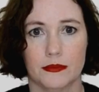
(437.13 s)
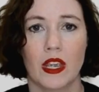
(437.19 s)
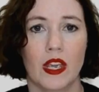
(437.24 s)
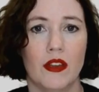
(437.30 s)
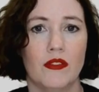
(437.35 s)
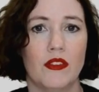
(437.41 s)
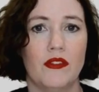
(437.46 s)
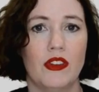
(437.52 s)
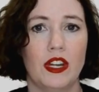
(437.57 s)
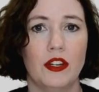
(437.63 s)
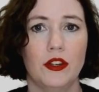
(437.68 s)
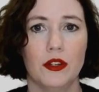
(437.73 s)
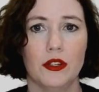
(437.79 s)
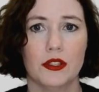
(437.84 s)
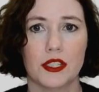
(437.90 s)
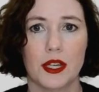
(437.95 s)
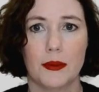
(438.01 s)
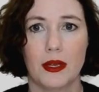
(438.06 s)
If a
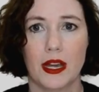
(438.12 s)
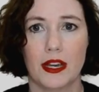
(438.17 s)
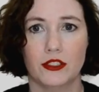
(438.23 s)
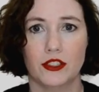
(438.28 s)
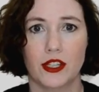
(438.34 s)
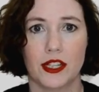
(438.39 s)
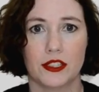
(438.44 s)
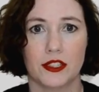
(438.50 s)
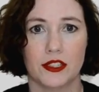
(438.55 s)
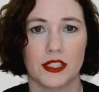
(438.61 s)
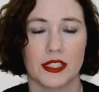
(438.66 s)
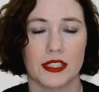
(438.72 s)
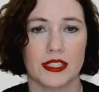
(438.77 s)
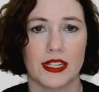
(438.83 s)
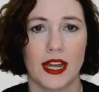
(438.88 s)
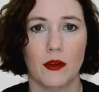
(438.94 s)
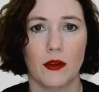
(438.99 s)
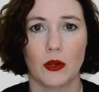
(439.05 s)
vendor or subcontractor
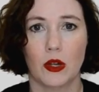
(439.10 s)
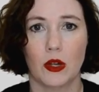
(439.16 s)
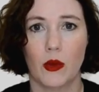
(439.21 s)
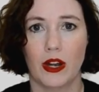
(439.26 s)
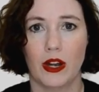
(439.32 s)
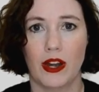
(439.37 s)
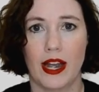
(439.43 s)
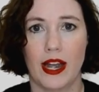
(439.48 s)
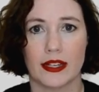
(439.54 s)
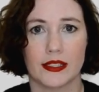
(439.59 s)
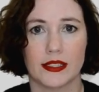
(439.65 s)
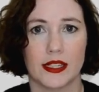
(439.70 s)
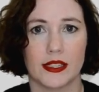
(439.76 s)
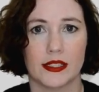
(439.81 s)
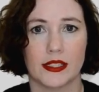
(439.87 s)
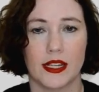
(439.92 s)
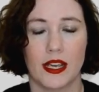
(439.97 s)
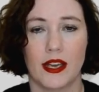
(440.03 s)
does not require
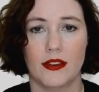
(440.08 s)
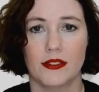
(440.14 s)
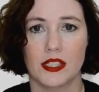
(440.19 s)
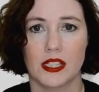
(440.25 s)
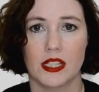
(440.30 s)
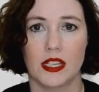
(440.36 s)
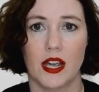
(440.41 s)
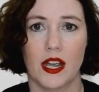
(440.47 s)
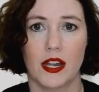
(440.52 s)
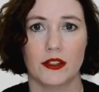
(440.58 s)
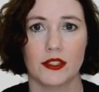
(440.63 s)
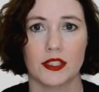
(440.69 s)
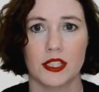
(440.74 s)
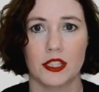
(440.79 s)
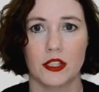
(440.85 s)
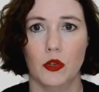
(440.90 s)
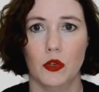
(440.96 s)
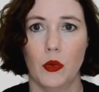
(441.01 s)
access to FCI or
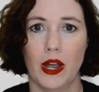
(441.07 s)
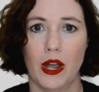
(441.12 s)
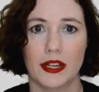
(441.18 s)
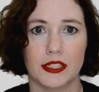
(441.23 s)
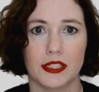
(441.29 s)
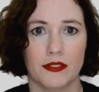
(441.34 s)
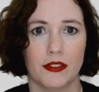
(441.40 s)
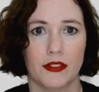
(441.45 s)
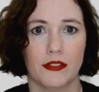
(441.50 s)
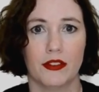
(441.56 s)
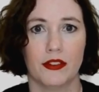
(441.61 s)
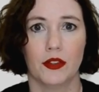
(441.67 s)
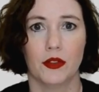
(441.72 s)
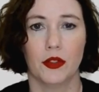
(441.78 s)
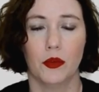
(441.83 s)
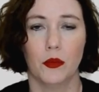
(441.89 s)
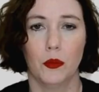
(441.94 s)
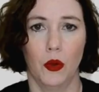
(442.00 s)
CUI to fulfill
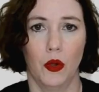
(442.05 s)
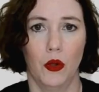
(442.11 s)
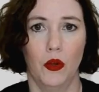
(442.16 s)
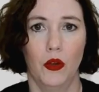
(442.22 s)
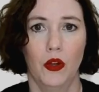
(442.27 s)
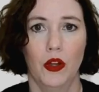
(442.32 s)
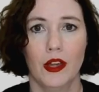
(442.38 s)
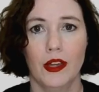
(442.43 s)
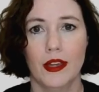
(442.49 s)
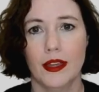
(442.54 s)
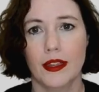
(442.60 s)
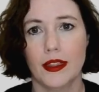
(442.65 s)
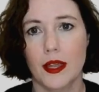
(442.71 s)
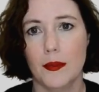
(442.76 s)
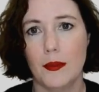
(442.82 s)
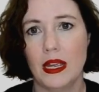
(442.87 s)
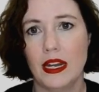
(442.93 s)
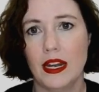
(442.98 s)
their role,
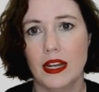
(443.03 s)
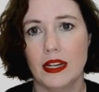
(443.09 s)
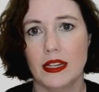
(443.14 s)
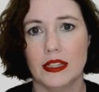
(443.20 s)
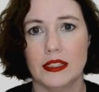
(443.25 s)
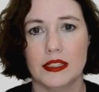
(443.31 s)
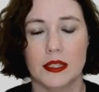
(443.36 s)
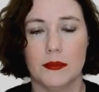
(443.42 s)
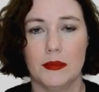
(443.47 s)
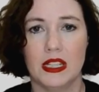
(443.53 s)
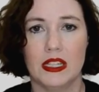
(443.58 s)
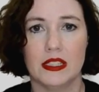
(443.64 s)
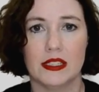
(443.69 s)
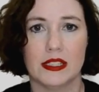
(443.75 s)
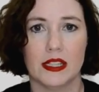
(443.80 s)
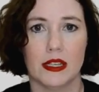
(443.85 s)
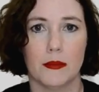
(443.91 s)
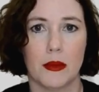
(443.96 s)
they may not need to meet
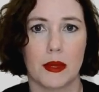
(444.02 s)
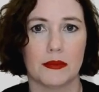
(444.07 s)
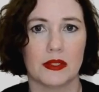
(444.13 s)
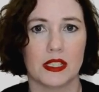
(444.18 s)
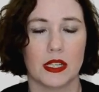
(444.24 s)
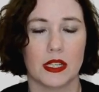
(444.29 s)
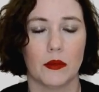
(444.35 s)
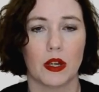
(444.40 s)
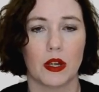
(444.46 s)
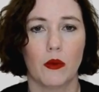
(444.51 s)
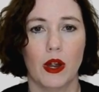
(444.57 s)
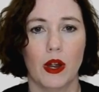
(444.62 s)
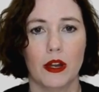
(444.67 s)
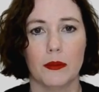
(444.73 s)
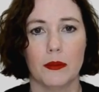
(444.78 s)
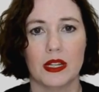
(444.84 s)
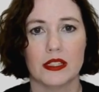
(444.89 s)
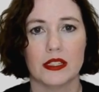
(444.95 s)
CMMC
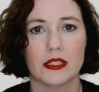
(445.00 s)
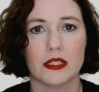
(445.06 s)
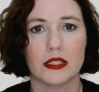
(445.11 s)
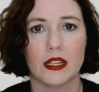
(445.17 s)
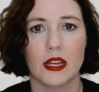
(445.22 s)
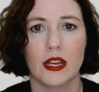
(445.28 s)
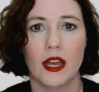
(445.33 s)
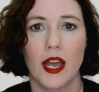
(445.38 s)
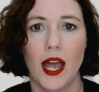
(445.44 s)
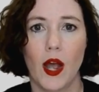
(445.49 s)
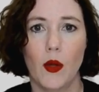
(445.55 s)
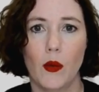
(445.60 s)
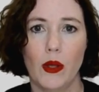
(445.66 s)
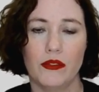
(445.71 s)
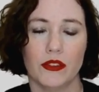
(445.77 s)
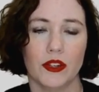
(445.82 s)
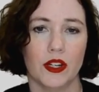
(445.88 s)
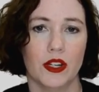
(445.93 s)
requirements.
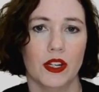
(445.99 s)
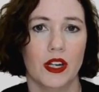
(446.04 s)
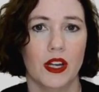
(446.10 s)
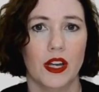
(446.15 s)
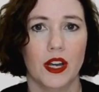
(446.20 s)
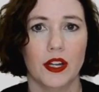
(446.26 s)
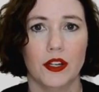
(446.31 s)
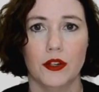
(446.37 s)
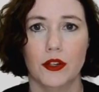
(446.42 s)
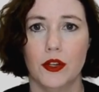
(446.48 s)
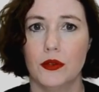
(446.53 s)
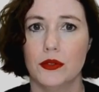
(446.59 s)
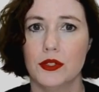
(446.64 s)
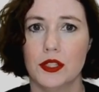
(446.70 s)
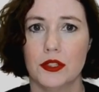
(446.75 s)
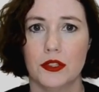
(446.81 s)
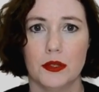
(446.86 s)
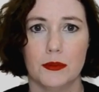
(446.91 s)
However, under no
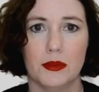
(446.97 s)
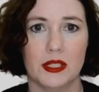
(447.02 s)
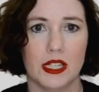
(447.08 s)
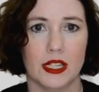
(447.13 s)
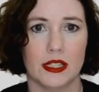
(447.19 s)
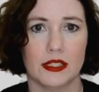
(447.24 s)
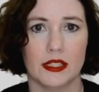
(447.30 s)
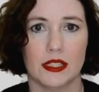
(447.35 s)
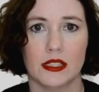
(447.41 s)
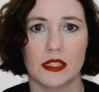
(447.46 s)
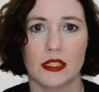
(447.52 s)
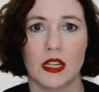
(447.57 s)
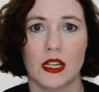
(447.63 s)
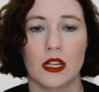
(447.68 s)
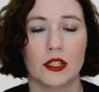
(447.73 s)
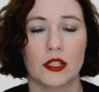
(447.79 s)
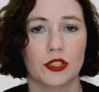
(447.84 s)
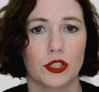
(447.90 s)
circumstances
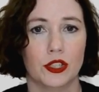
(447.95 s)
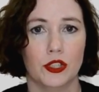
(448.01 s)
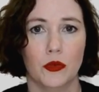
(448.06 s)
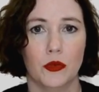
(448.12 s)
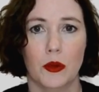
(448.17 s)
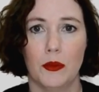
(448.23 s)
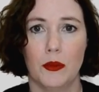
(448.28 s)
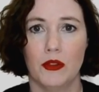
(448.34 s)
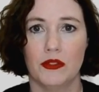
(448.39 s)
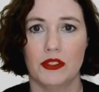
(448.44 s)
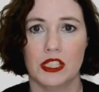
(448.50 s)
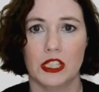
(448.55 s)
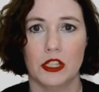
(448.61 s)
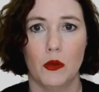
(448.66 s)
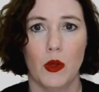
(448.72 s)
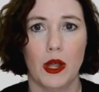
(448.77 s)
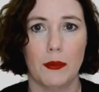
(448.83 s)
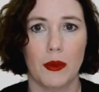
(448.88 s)
should you remove
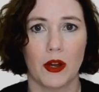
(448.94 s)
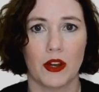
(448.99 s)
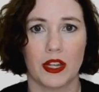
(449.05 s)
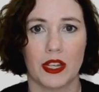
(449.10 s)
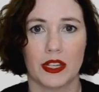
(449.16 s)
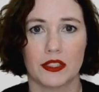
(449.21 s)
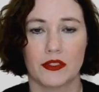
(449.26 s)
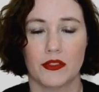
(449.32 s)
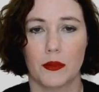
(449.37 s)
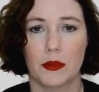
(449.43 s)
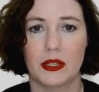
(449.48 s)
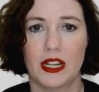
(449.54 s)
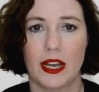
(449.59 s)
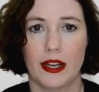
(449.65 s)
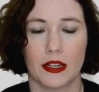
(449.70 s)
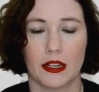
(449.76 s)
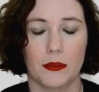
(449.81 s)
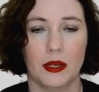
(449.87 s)
CUI markings from a
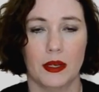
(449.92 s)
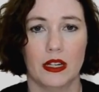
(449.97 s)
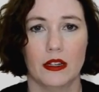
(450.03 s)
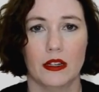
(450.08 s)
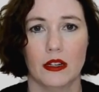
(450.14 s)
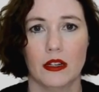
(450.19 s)
document.